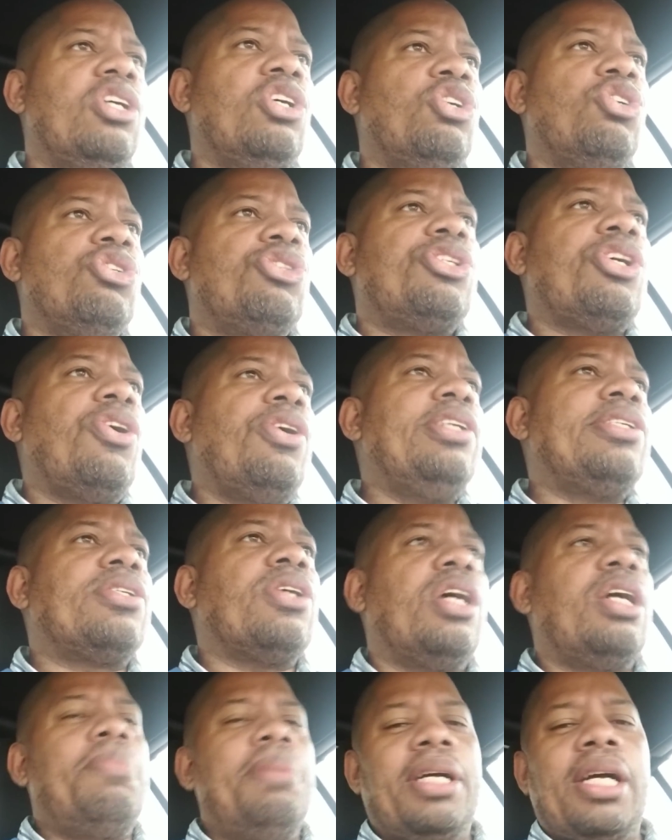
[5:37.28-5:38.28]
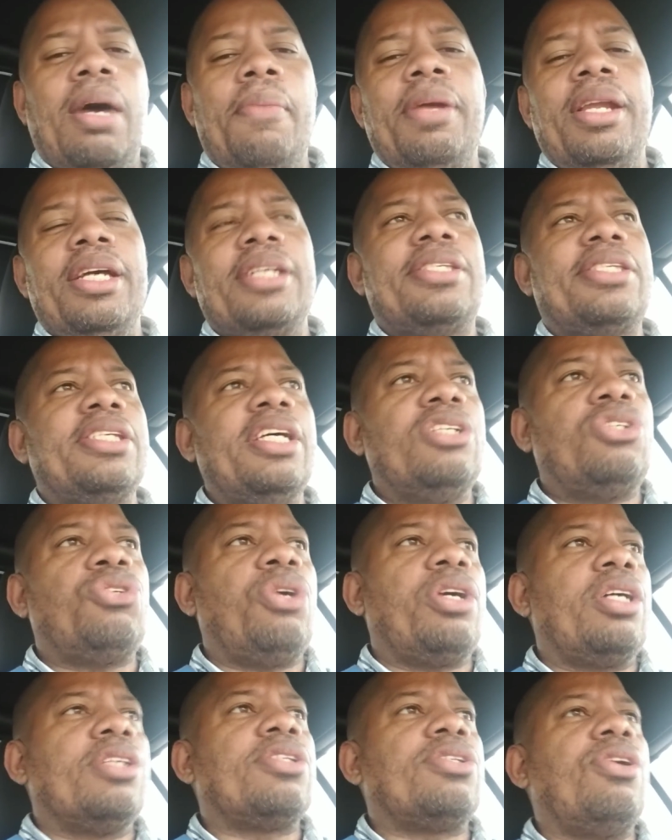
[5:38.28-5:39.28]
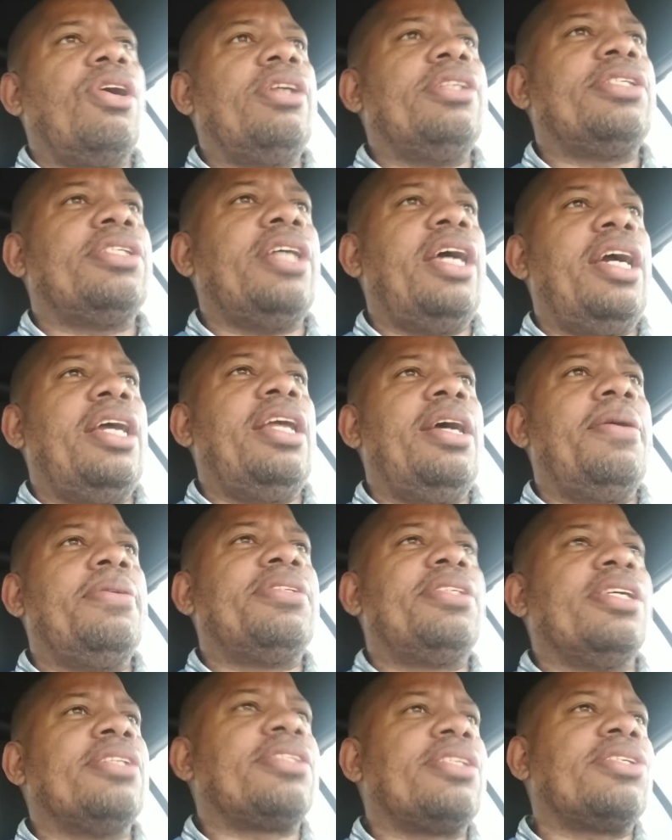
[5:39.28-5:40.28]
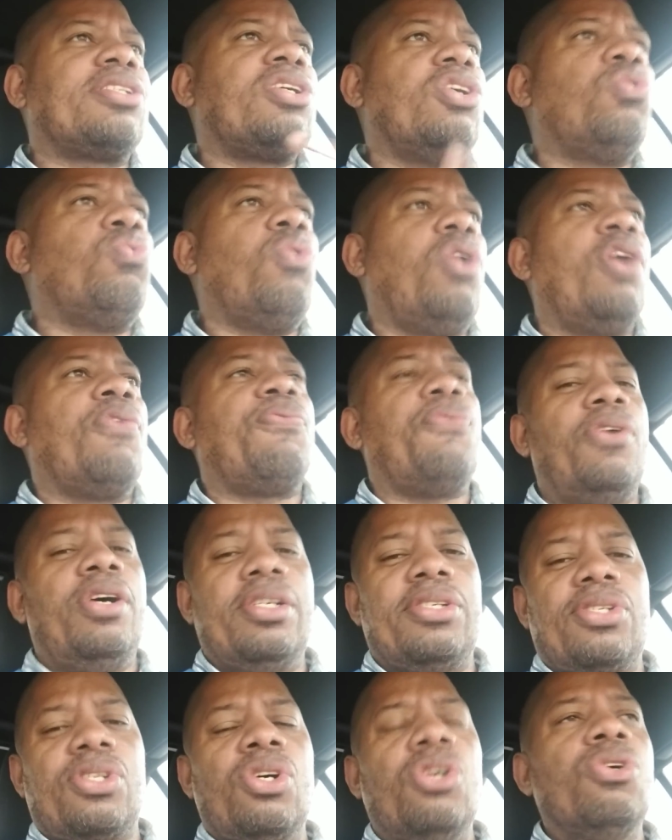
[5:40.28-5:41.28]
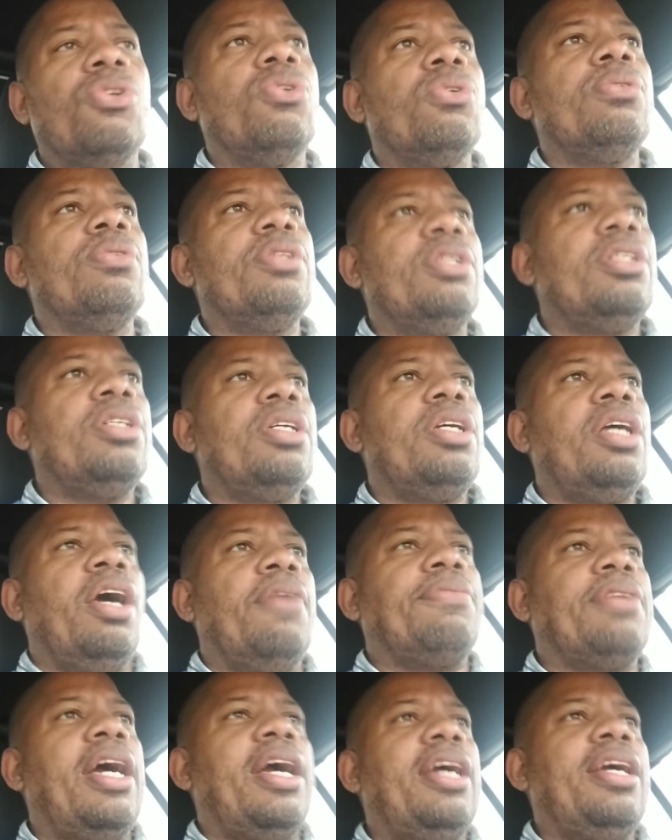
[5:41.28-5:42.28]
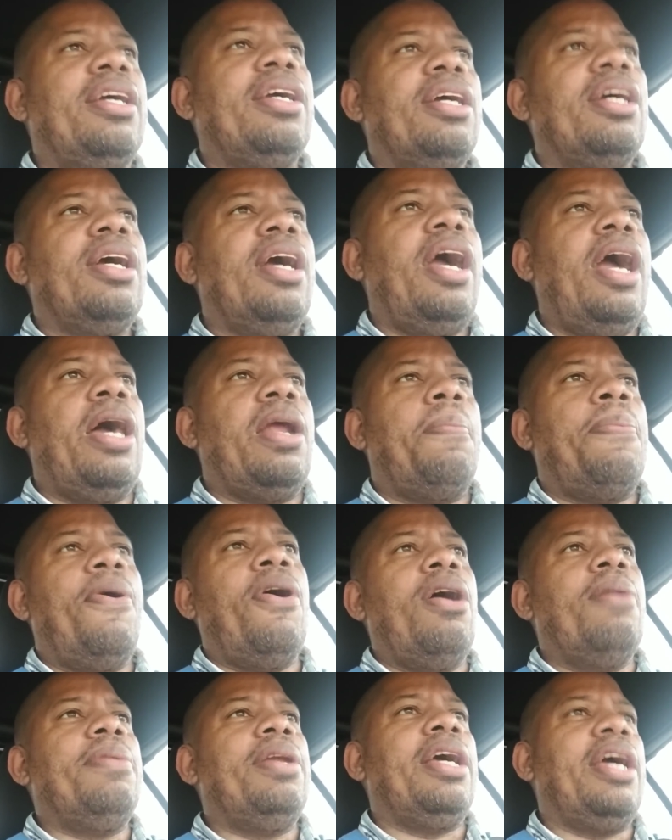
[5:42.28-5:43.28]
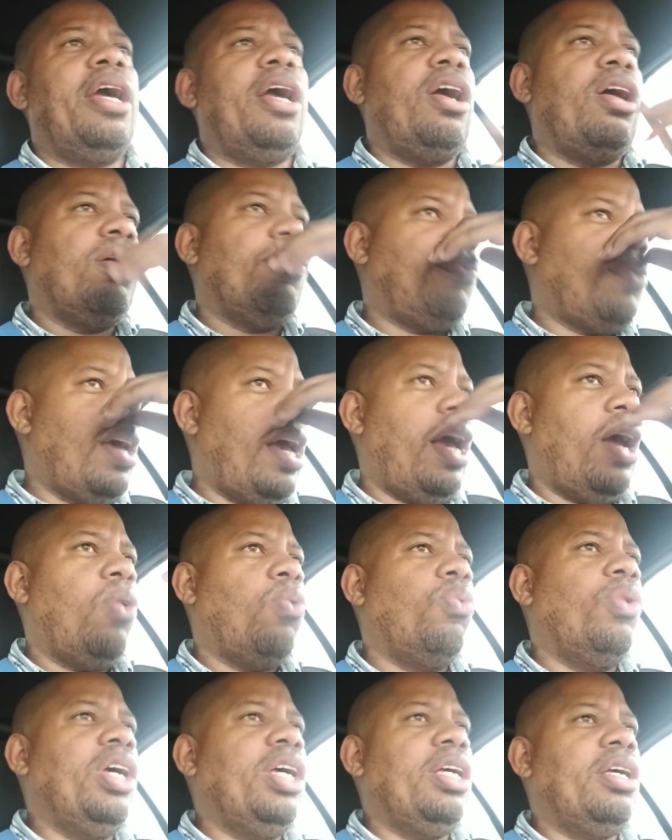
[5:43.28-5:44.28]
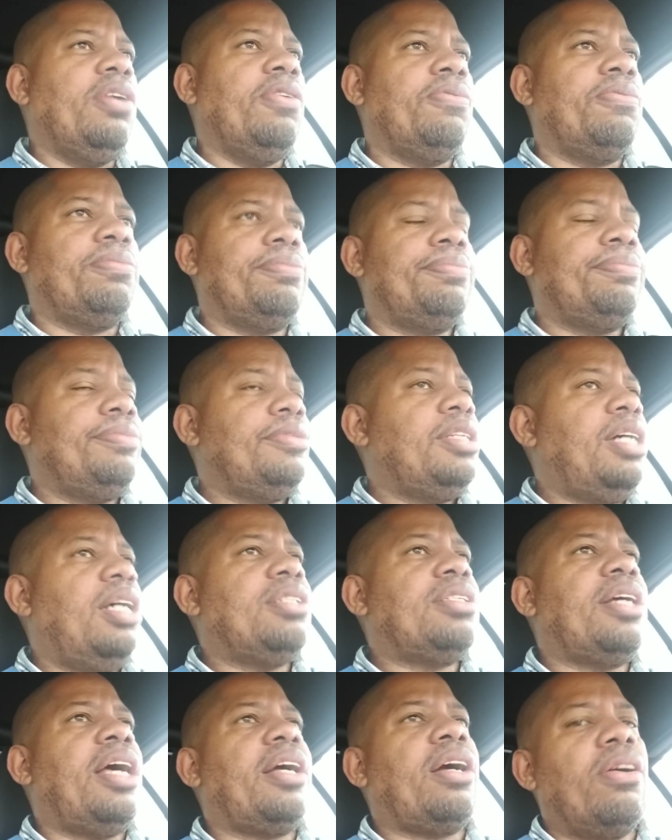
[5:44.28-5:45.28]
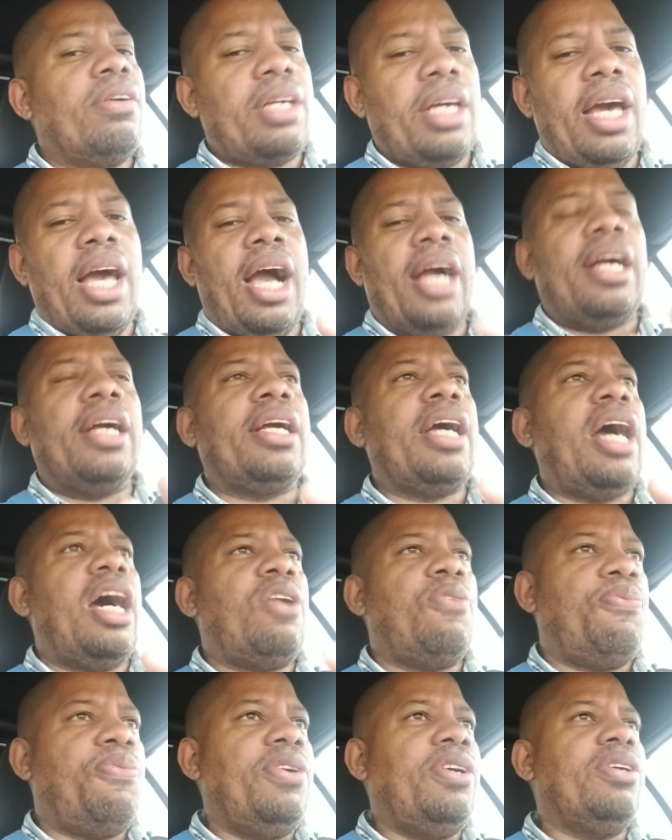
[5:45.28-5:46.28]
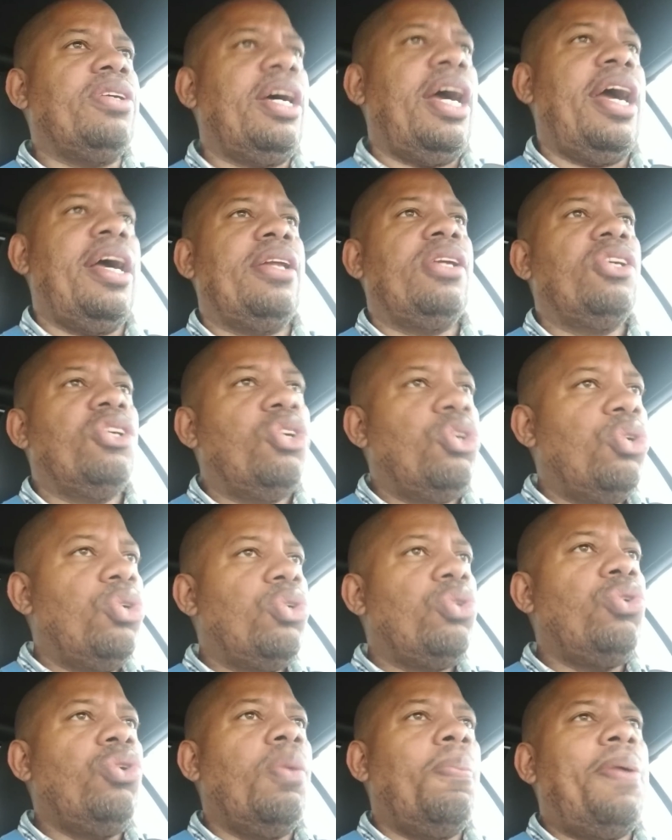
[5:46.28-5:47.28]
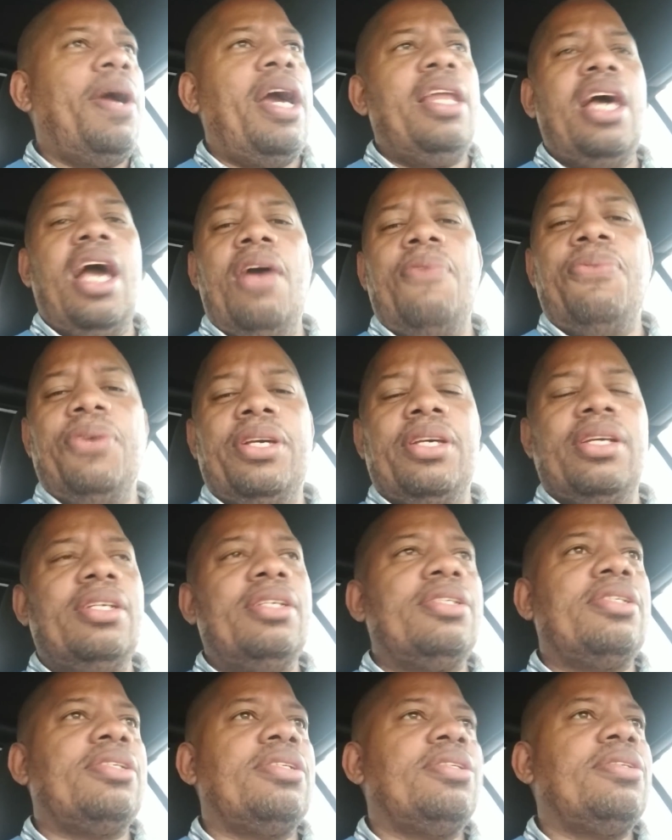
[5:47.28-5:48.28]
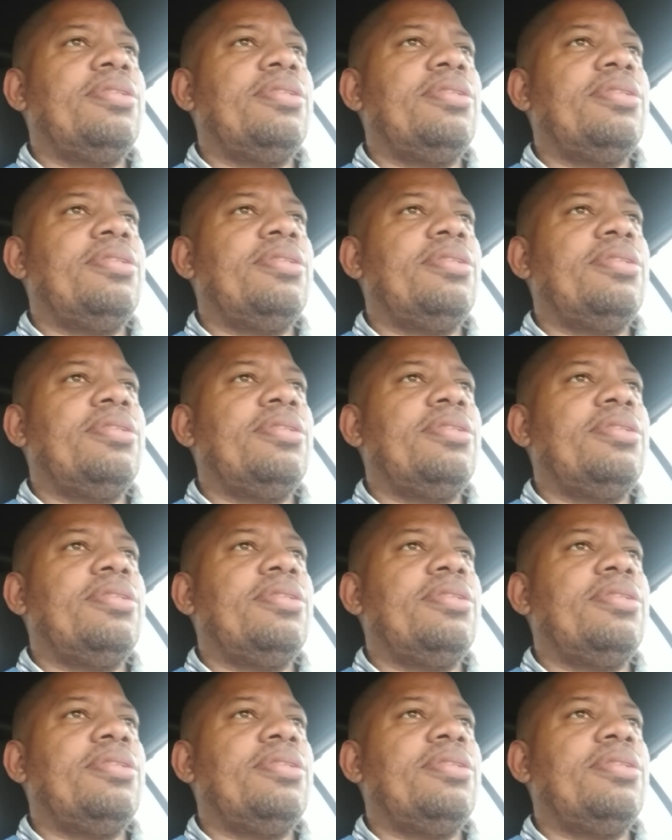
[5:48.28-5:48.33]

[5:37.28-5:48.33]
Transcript: So he started becoming eccentric and started saying that sisters couldn't work for his school if they had a permanent hair, if they had weave. I was like, okay, I can kind of feel that. You're a Pan-Africanist.